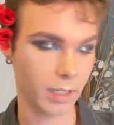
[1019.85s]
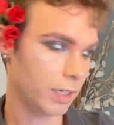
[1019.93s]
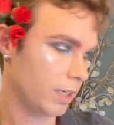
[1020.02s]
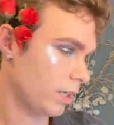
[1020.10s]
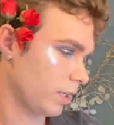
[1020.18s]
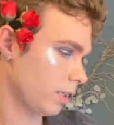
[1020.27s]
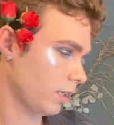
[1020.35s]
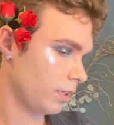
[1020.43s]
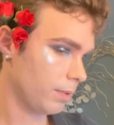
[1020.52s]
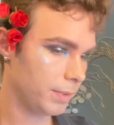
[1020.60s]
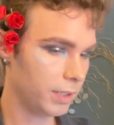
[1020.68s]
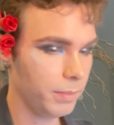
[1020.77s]
And
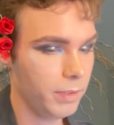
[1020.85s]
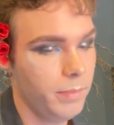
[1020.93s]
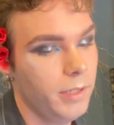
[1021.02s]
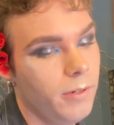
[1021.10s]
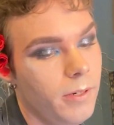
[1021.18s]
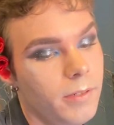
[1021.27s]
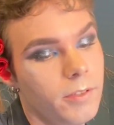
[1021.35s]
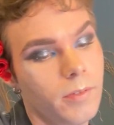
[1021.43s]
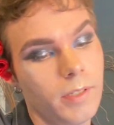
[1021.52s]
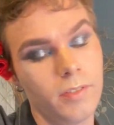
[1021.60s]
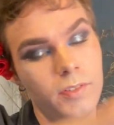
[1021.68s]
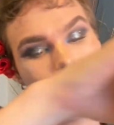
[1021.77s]
let me get me a mirror so
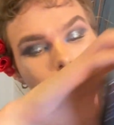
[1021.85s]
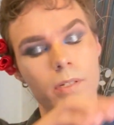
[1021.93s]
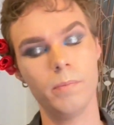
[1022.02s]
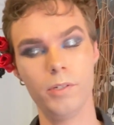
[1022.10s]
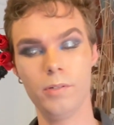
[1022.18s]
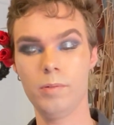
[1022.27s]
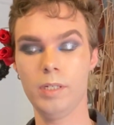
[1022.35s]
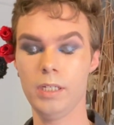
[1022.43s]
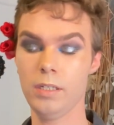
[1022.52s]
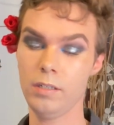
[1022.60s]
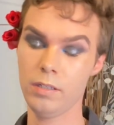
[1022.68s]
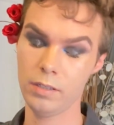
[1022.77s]
I can see what I'm
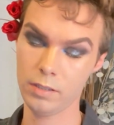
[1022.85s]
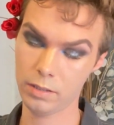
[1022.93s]
doing.